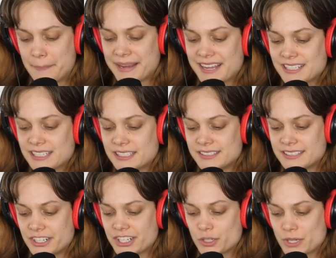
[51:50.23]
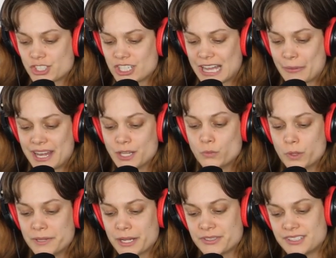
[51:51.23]
I began to consider and question how any
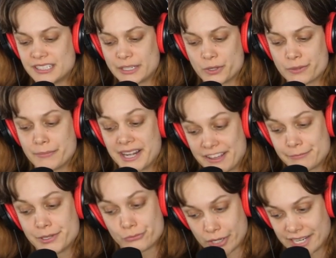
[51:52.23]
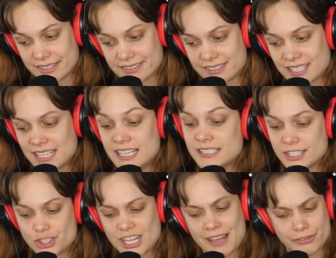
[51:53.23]
woman I was dealing with might have been raised.
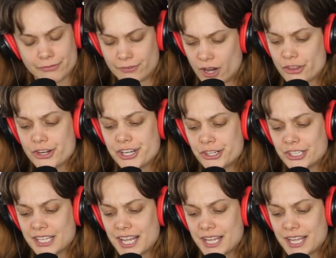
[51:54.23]
Did she have a father in her